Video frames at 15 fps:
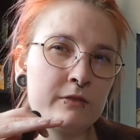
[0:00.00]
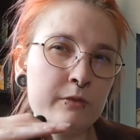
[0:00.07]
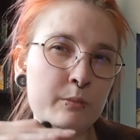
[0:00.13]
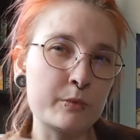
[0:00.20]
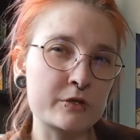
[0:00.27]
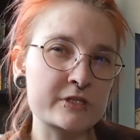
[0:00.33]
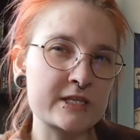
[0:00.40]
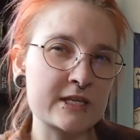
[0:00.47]
the
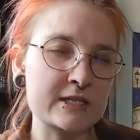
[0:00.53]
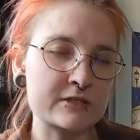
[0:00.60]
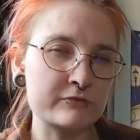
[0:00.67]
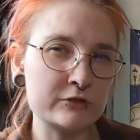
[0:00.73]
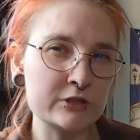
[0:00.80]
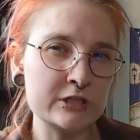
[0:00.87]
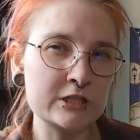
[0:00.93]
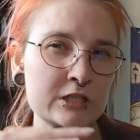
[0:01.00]
books he has
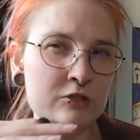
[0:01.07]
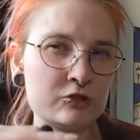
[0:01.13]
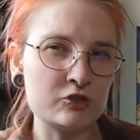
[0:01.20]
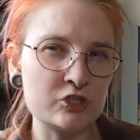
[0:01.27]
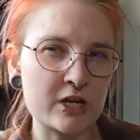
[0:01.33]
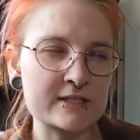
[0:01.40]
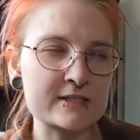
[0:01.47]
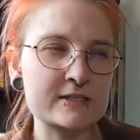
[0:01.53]
written and
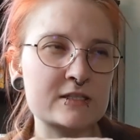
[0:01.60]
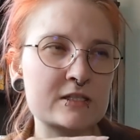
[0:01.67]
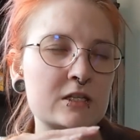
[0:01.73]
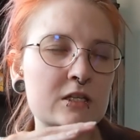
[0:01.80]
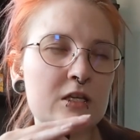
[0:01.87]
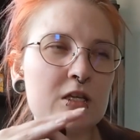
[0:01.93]
just